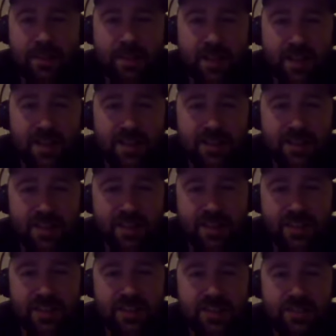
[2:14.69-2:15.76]
Gladys and Dolly
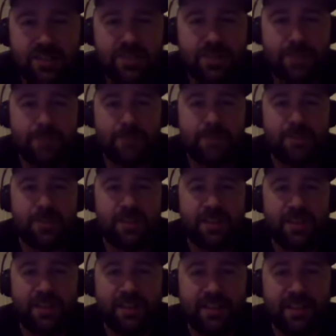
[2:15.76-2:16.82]
said she was up
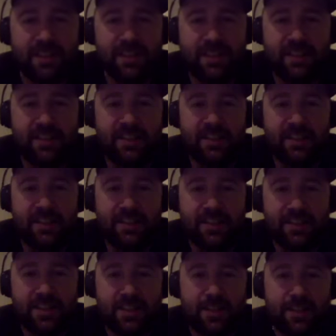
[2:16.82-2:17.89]
cheering and yelling the
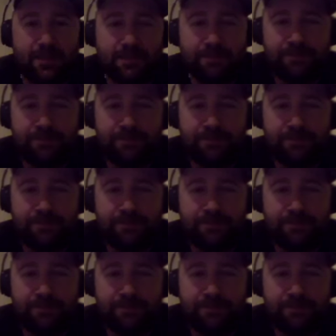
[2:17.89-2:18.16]
entire time.